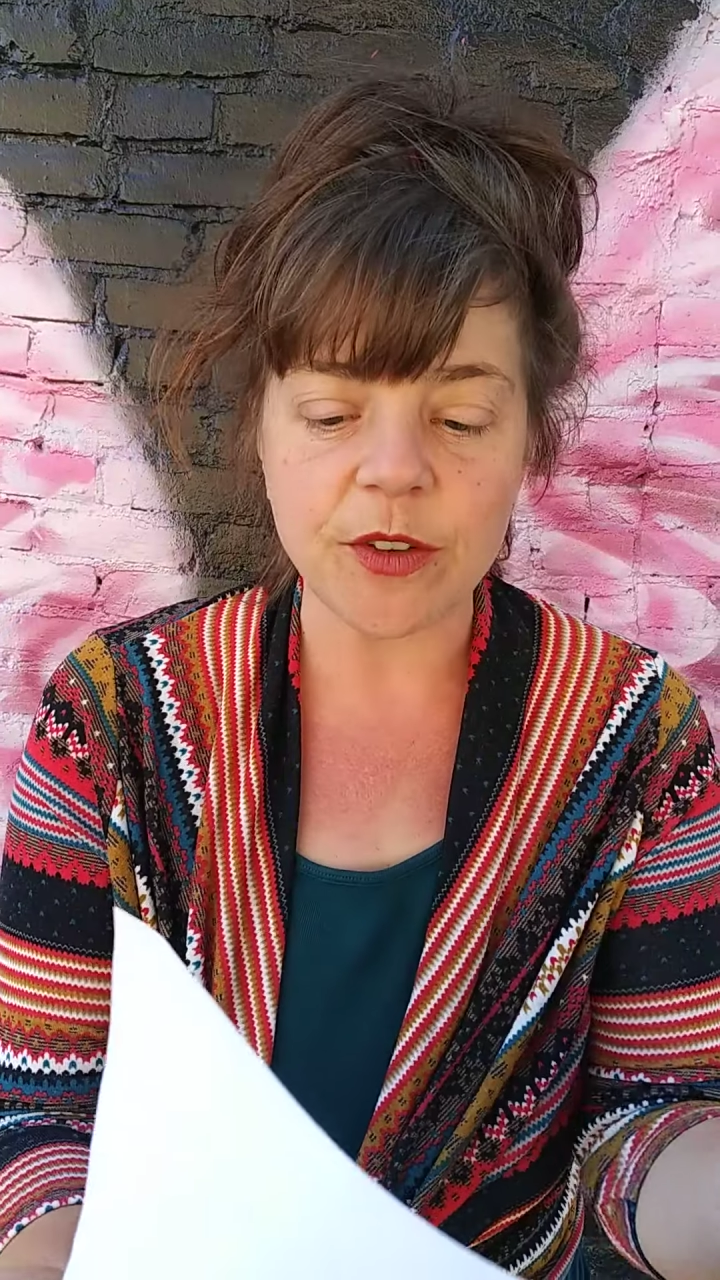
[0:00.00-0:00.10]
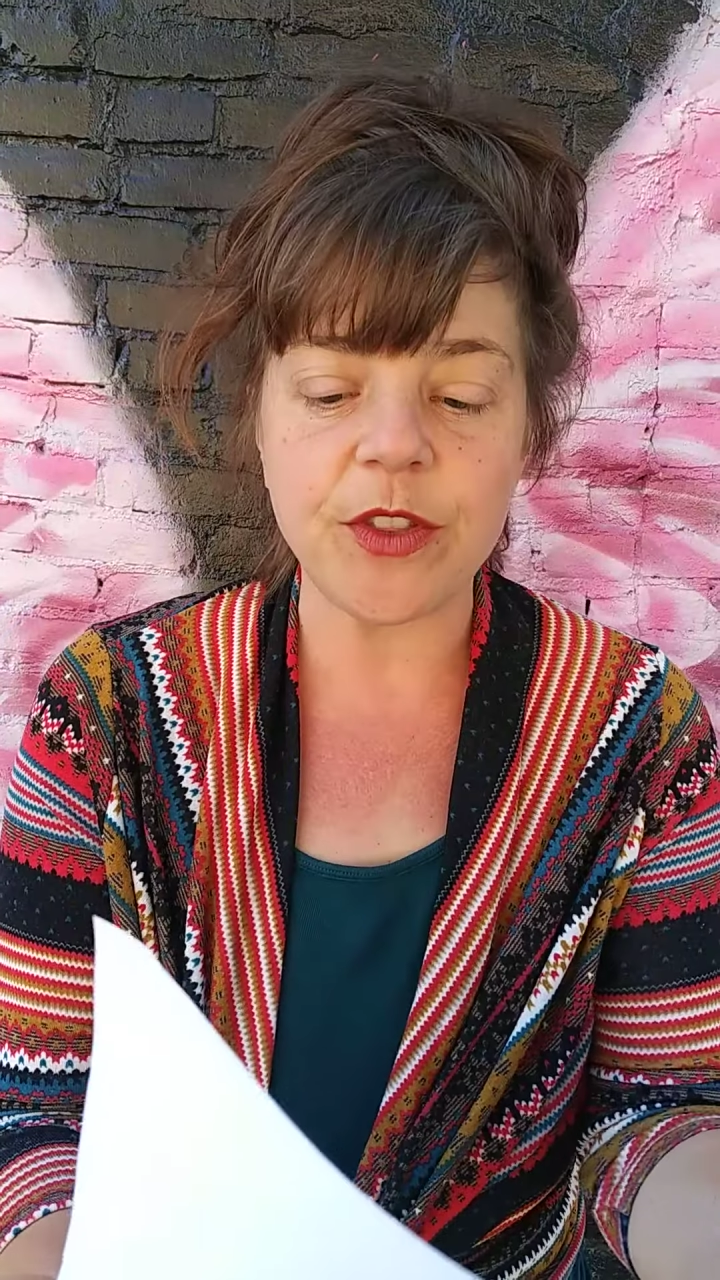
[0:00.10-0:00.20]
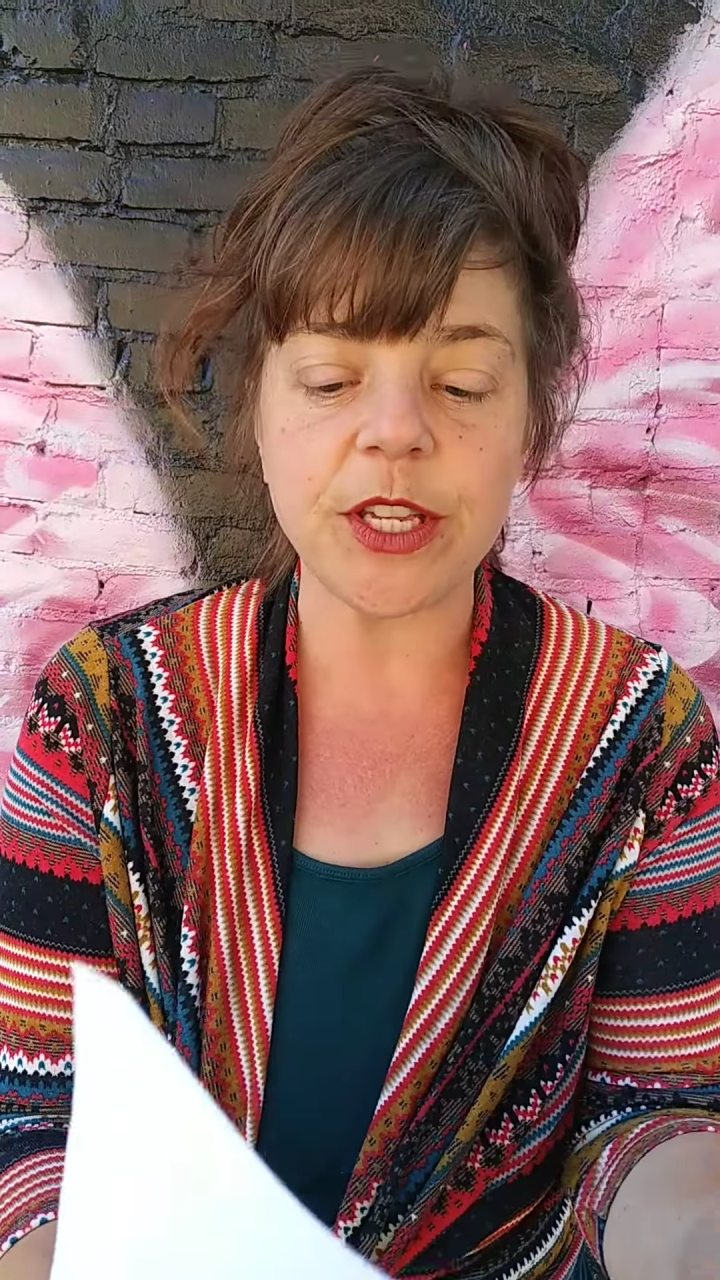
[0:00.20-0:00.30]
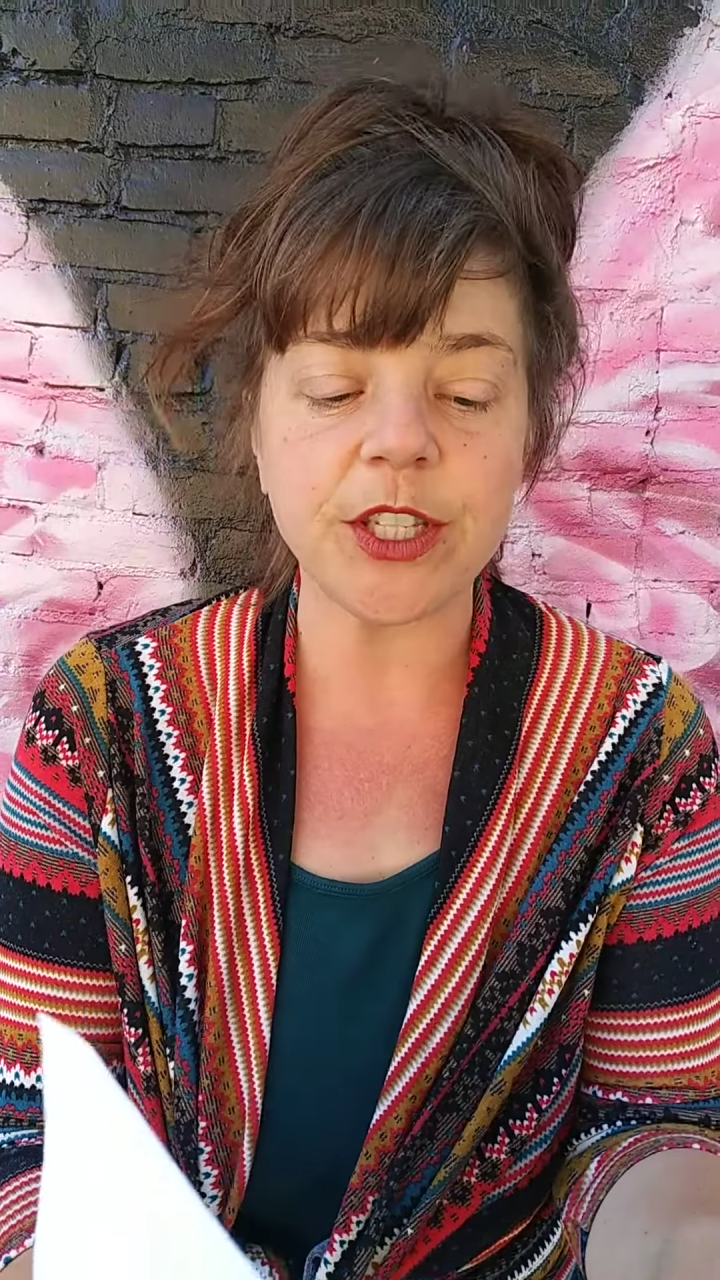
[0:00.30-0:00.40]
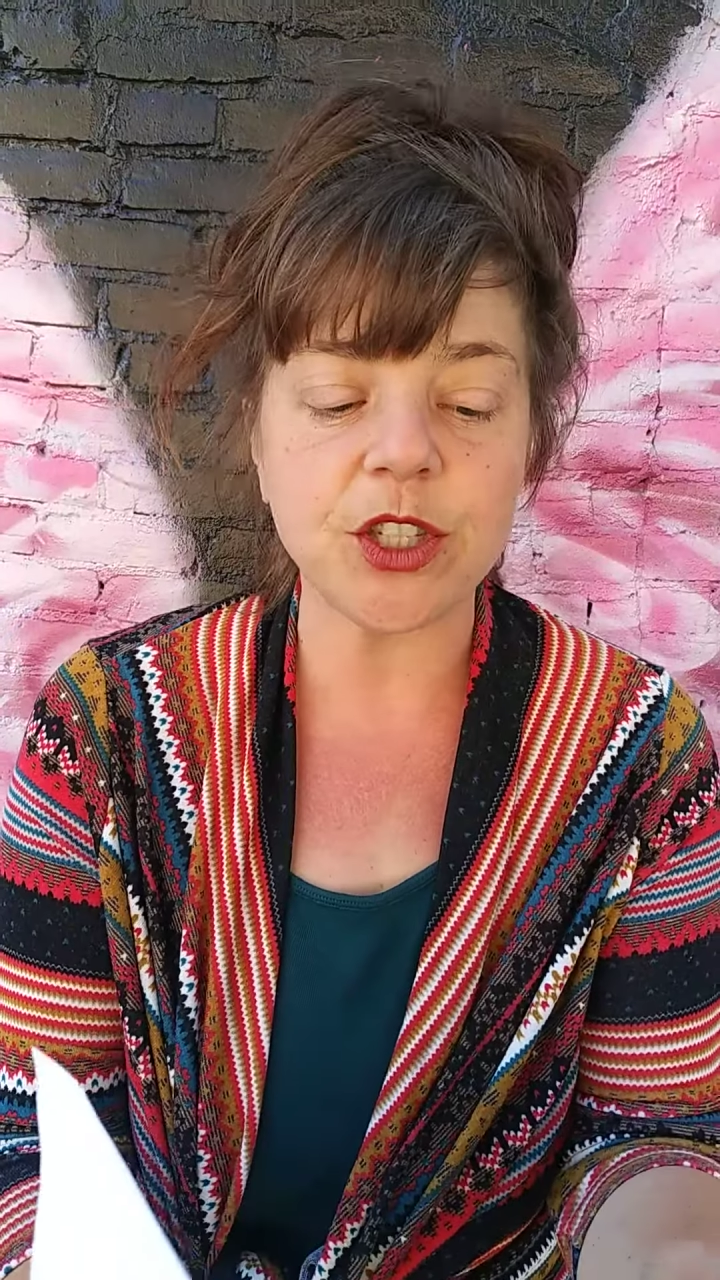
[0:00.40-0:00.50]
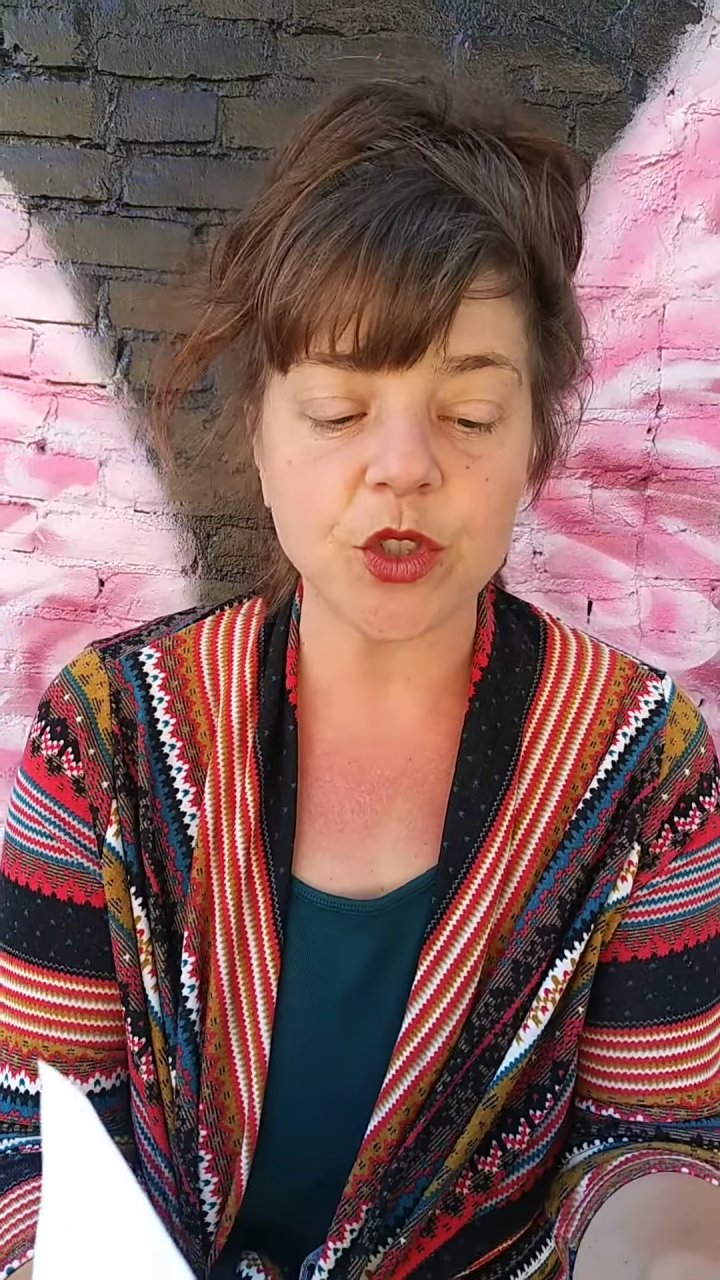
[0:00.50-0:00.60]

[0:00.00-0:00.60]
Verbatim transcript: of this